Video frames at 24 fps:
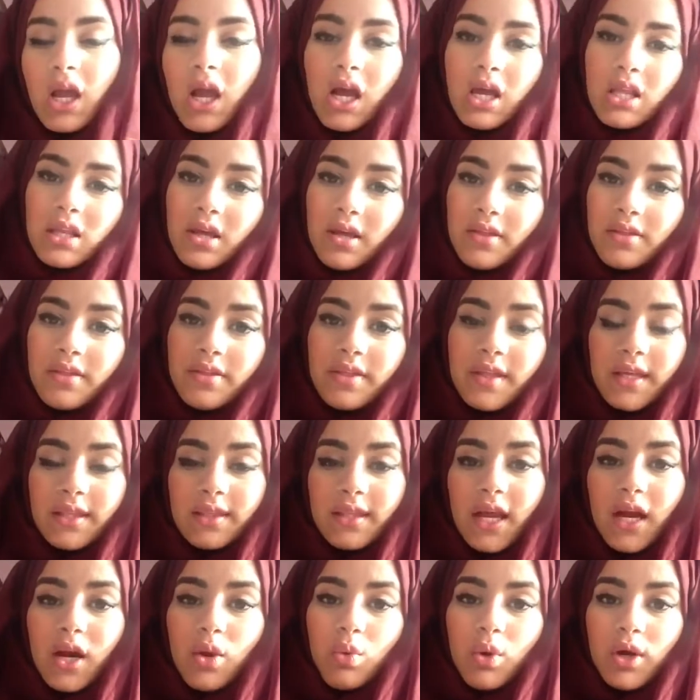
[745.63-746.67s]
Another thing
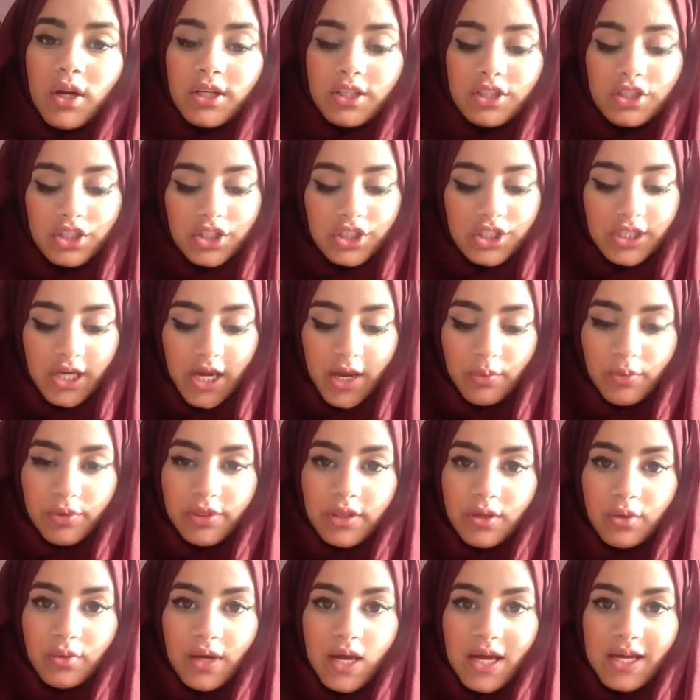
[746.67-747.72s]
that I wanted to share
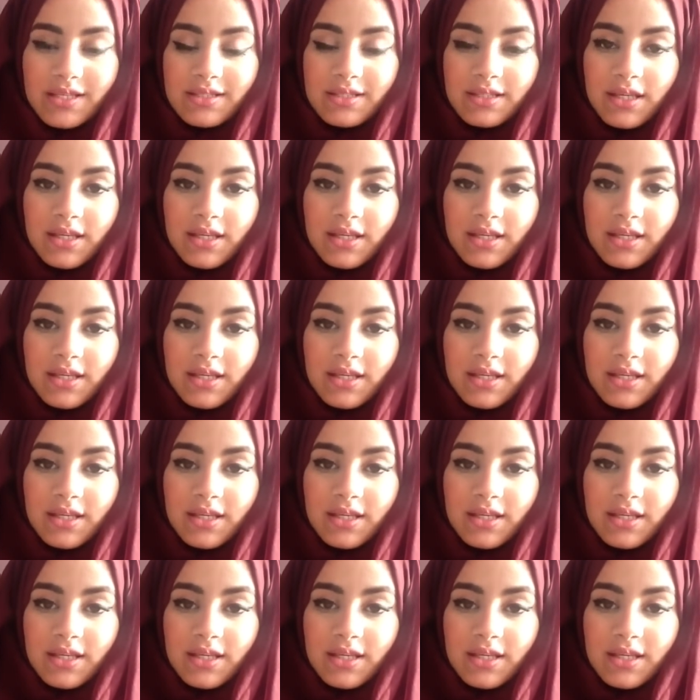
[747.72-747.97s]
with you guys